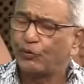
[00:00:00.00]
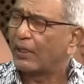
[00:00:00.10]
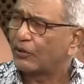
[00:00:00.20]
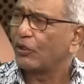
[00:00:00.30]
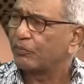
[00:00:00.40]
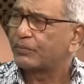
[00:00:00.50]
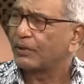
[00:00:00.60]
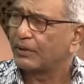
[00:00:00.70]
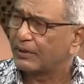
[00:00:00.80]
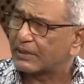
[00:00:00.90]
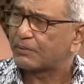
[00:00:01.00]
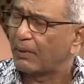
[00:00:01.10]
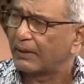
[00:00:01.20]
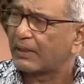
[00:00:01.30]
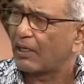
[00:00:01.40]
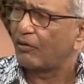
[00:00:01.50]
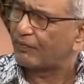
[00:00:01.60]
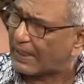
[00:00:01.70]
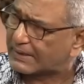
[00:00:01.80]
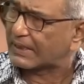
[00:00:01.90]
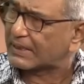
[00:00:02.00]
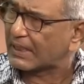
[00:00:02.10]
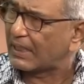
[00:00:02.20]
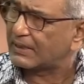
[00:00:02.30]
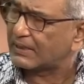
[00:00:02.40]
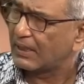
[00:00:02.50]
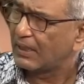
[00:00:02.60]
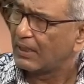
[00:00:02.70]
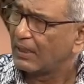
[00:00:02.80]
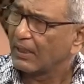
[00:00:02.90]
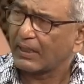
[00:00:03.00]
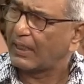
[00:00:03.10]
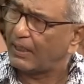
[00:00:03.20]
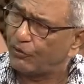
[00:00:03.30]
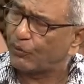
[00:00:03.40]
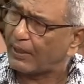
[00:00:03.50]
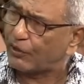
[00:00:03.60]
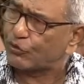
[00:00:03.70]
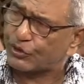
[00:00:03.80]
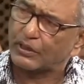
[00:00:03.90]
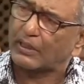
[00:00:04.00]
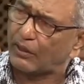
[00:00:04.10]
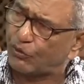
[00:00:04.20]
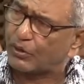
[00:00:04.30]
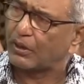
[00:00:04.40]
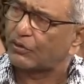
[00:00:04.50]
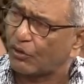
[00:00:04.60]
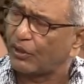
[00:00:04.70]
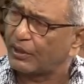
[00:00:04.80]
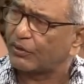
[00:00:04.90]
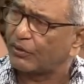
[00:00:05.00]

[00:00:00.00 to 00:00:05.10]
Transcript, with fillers: adopt uh, this mantra of exercise can you reduce it? Can you control it